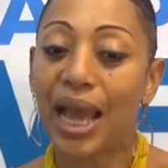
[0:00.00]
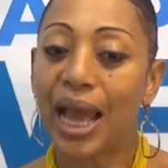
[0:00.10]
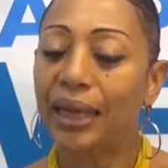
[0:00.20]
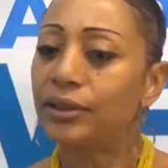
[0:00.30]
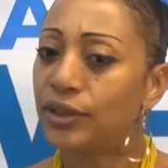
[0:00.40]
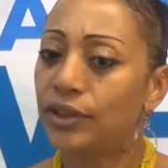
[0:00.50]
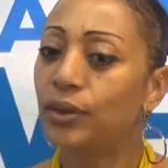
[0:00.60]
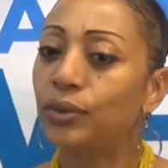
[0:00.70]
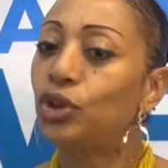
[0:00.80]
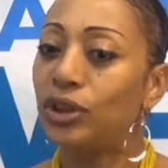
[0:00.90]
And
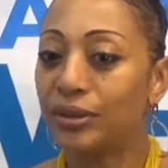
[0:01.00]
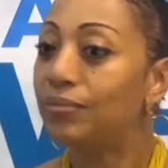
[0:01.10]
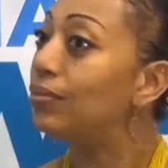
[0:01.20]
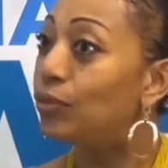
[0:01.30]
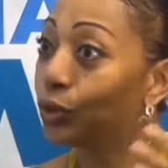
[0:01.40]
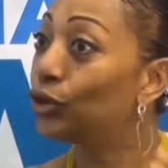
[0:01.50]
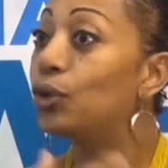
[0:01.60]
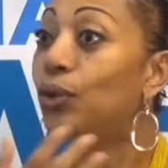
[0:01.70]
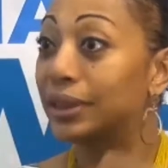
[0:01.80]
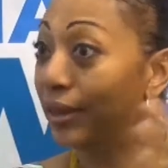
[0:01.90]
so she would
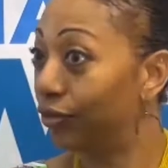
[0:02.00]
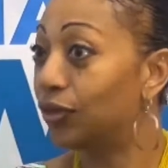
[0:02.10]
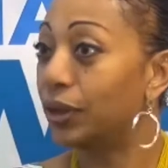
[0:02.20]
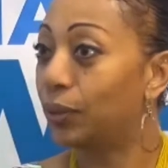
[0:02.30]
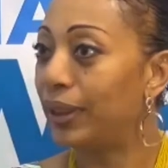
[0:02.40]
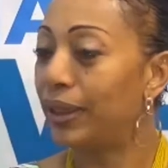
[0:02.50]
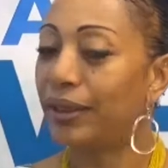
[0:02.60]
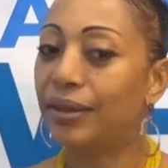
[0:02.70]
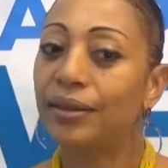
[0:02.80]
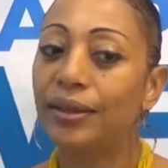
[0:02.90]
go there
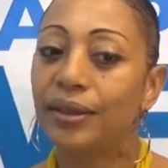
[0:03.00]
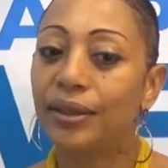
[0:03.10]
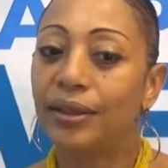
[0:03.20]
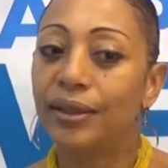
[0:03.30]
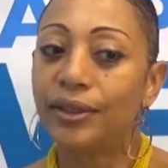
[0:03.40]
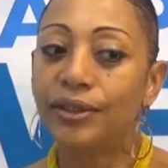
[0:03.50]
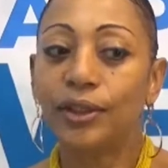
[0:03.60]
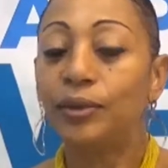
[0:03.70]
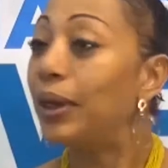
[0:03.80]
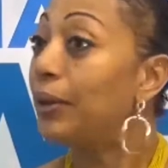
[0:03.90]
frequently. So
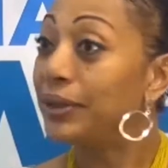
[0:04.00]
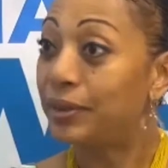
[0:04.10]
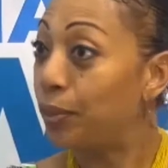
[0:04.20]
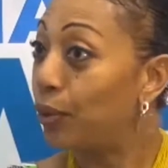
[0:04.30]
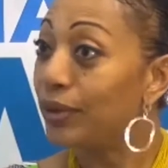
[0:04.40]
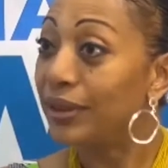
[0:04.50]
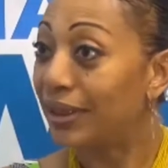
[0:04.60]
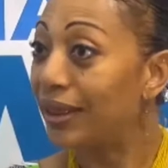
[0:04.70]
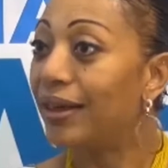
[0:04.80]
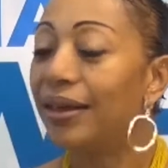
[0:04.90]
anyway, I was born
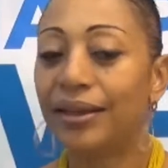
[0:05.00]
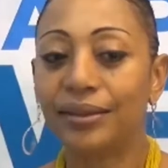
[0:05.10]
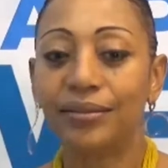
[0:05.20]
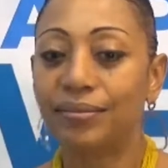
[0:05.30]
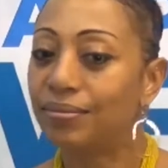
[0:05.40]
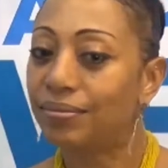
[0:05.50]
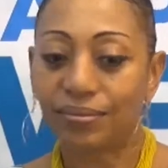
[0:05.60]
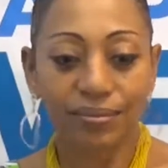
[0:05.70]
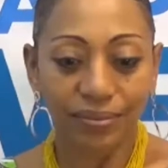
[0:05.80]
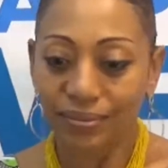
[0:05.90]
there and
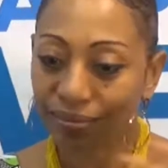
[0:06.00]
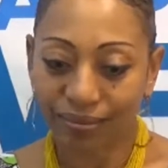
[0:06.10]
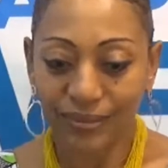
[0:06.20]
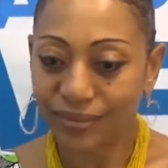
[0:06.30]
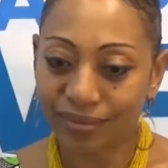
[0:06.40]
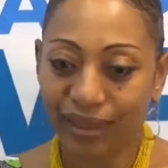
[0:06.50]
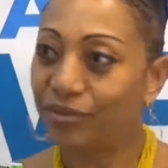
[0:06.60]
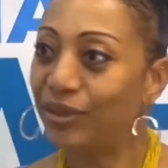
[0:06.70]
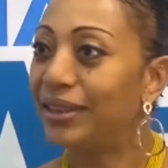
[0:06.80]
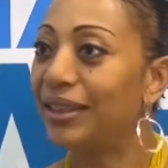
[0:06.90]

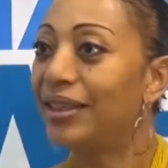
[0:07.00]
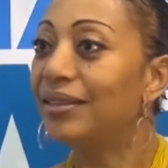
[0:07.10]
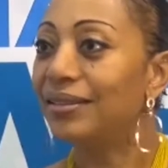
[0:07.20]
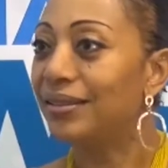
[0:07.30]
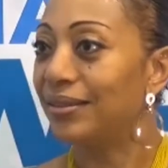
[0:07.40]
everything.